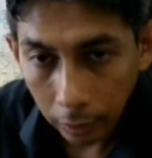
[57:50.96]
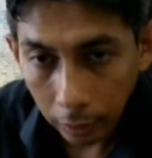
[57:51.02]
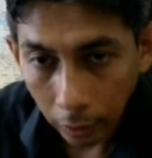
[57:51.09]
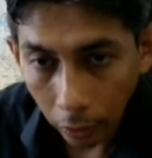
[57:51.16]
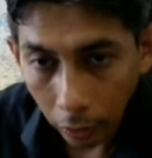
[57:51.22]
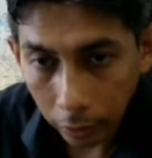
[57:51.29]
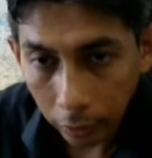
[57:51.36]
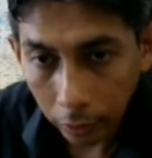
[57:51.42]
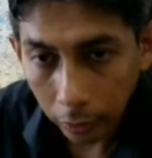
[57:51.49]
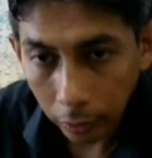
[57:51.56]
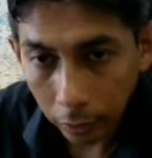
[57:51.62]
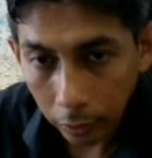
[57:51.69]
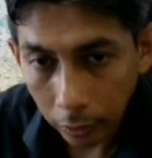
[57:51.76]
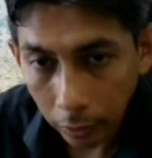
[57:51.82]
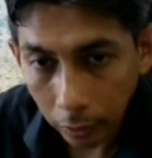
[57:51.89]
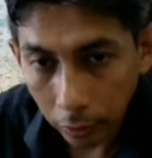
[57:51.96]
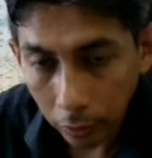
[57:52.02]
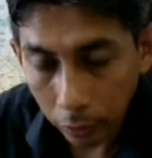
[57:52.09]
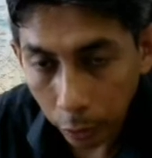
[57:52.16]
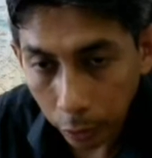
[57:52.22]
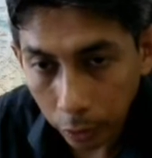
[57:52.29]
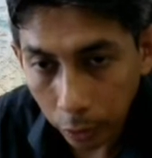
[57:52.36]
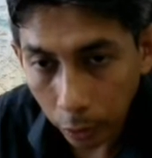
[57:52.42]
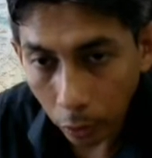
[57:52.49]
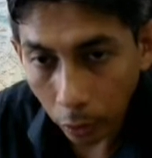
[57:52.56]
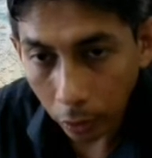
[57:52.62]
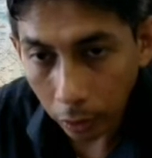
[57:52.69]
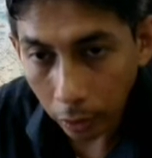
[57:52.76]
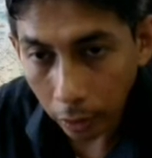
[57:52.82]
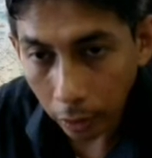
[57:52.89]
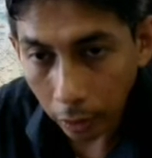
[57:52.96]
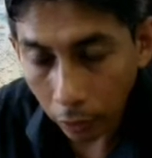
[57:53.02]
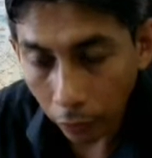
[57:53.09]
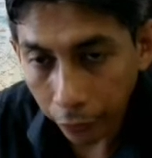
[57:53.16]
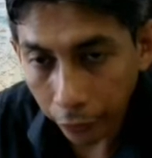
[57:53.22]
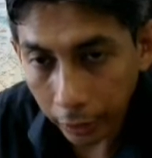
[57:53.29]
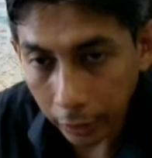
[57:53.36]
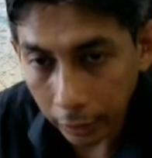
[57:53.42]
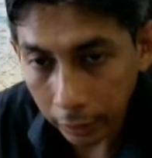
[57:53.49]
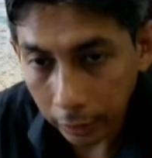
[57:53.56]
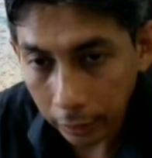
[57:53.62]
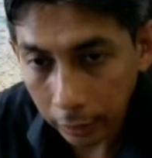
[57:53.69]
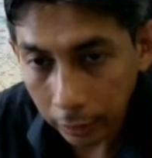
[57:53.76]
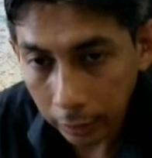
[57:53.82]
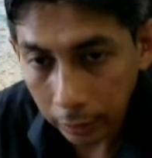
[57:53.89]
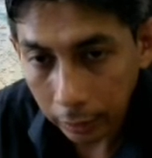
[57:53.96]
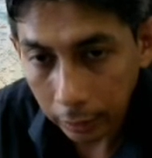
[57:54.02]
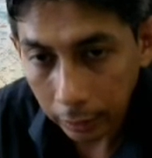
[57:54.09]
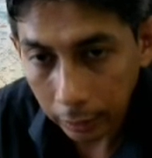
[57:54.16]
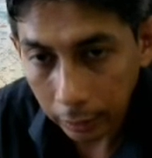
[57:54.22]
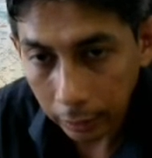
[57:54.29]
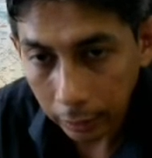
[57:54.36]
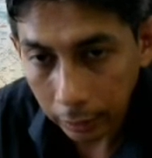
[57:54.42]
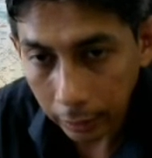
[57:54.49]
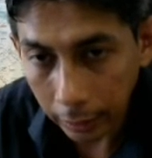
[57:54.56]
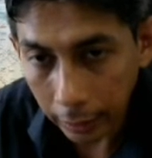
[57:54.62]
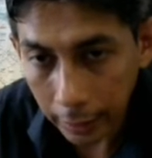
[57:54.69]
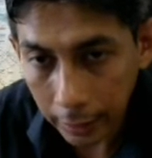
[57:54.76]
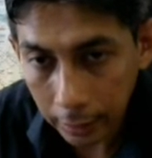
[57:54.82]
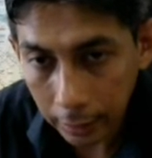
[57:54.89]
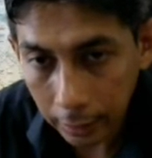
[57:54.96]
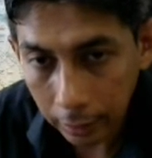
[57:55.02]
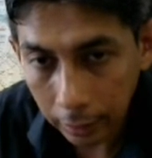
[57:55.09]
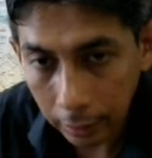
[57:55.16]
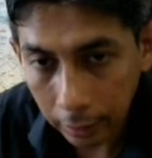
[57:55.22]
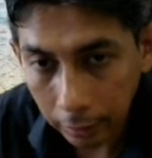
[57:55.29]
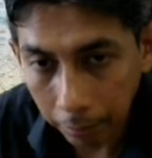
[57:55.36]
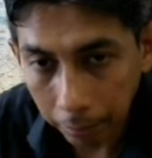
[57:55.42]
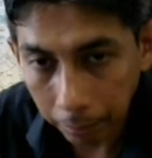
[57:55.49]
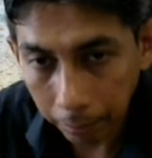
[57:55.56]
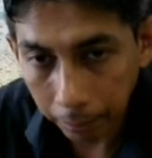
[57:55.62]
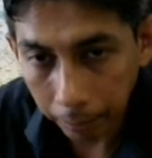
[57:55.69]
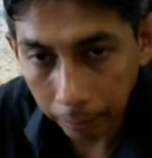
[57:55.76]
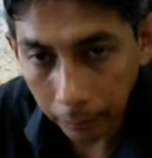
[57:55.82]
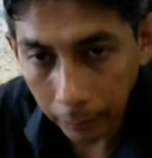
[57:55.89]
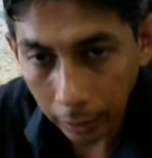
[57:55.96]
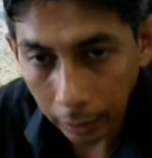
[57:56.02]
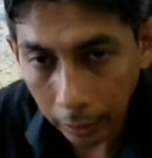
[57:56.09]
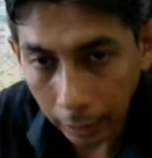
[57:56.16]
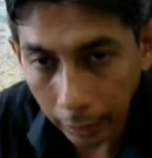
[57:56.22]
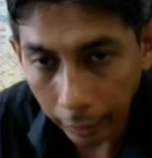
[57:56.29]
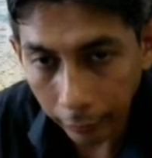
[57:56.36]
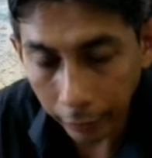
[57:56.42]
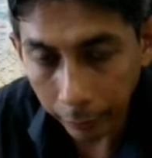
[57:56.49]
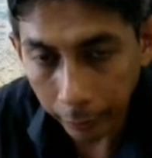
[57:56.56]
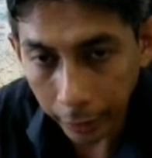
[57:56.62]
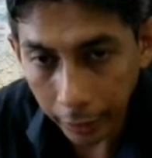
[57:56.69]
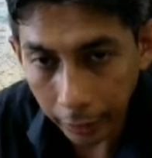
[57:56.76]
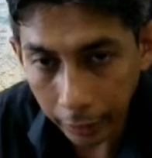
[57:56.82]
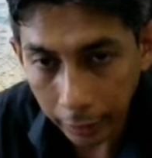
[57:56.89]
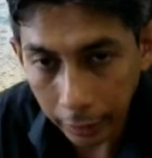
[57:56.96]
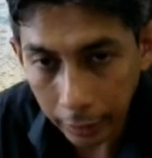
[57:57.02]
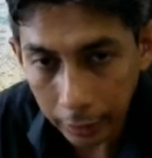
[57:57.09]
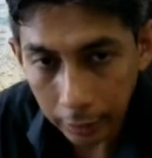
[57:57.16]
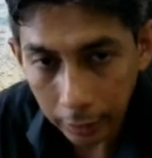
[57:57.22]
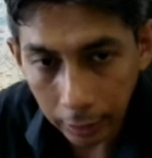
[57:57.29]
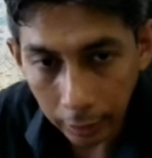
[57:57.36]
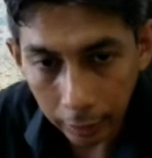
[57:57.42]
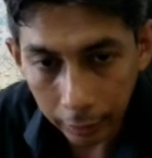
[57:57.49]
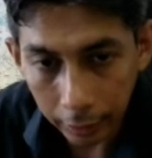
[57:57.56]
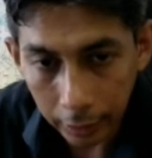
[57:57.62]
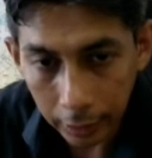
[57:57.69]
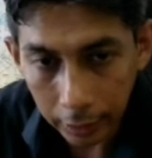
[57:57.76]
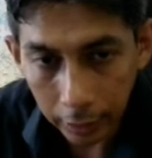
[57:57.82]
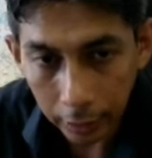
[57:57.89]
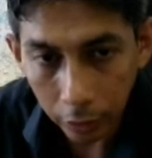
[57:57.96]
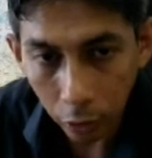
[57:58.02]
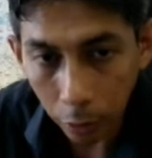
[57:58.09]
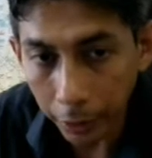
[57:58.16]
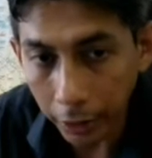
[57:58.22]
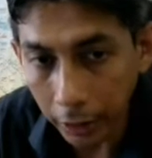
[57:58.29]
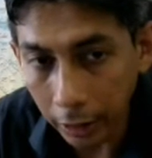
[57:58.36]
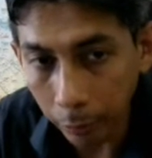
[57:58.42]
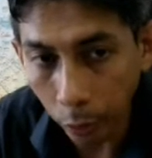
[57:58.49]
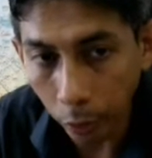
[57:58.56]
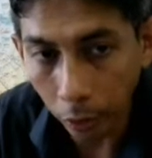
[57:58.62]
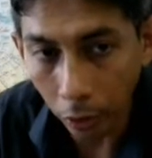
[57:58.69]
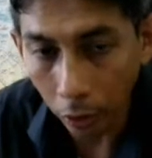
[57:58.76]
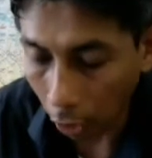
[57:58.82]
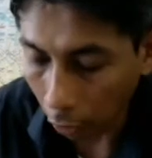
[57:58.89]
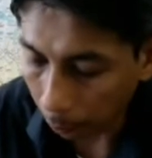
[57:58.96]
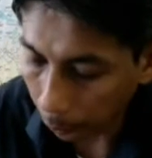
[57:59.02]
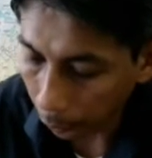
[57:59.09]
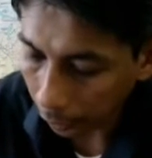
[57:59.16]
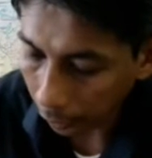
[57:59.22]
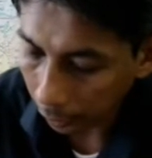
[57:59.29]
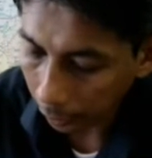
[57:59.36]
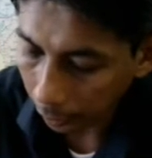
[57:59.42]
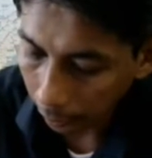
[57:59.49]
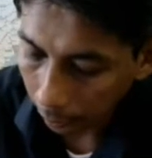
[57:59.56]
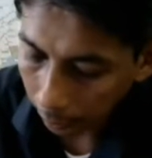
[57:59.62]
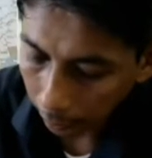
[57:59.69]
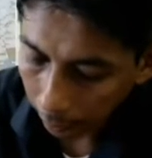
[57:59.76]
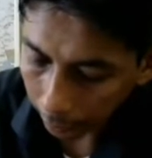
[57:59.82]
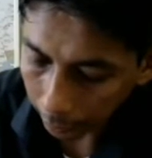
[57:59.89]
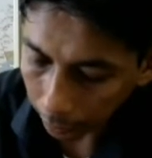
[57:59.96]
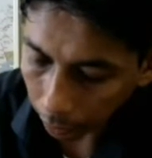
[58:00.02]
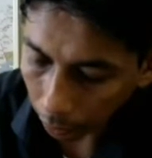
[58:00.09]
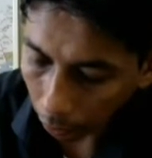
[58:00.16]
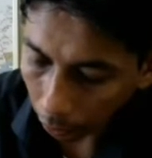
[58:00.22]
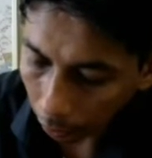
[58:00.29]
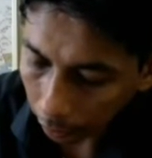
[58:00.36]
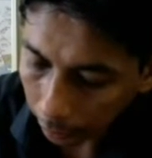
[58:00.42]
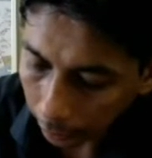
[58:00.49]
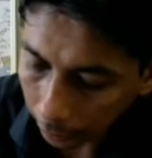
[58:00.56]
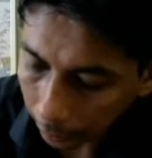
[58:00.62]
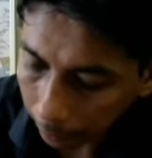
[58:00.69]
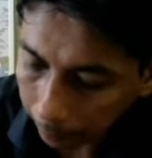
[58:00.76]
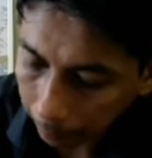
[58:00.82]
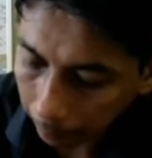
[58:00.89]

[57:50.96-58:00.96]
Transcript: or used to configure this every bit in this register to be input or output, is called the